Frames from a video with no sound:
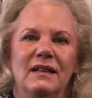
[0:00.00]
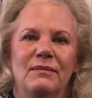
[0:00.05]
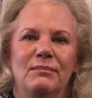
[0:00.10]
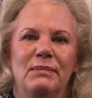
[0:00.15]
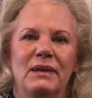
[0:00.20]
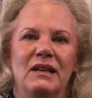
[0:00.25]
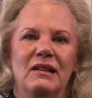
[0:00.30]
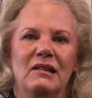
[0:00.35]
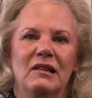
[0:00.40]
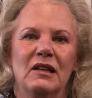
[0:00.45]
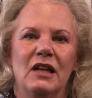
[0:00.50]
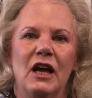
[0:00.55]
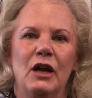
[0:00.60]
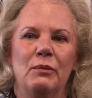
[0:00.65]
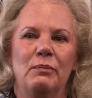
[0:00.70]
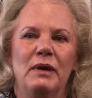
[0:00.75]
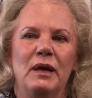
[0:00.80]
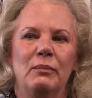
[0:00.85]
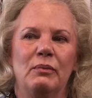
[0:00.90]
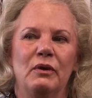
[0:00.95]
Because a lot
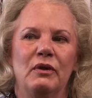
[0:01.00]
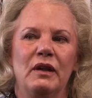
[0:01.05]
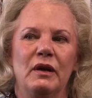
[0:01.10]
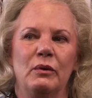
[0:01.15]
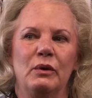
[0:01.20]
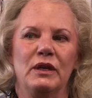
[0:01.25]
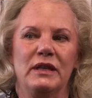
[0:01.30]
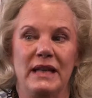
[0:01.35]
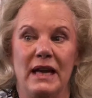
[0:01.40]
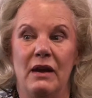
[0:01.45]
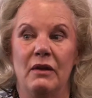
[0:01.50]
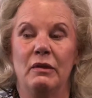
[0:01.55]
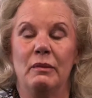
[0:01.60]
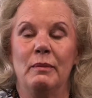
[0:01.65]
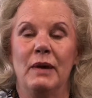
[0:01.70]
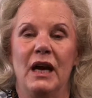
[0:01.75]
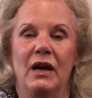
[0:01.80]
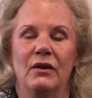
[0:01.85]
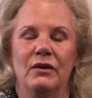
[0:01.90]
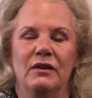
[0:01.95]
of people that were down the
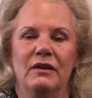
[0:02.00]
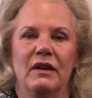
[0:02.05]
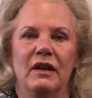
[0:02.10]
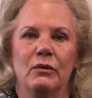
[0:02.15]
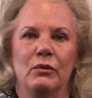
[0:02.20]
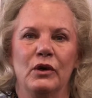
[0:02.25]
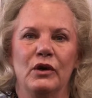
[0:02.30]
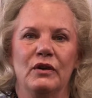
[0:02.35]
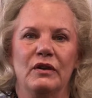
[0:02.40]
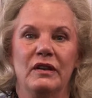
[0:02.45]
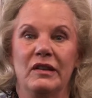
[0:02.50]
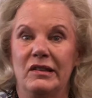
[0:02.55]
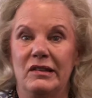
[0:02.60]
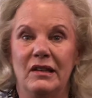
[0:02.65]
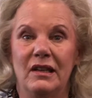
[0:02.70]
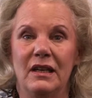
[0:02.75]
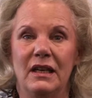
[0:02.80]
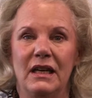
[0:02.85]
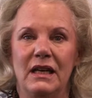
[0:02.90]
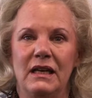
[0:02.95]
mountain, that were in the
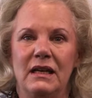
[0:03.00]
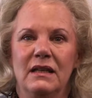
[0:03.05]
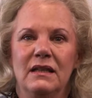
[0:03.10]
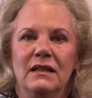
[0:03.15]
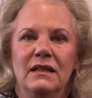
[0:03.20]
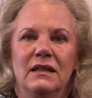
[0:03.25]
city,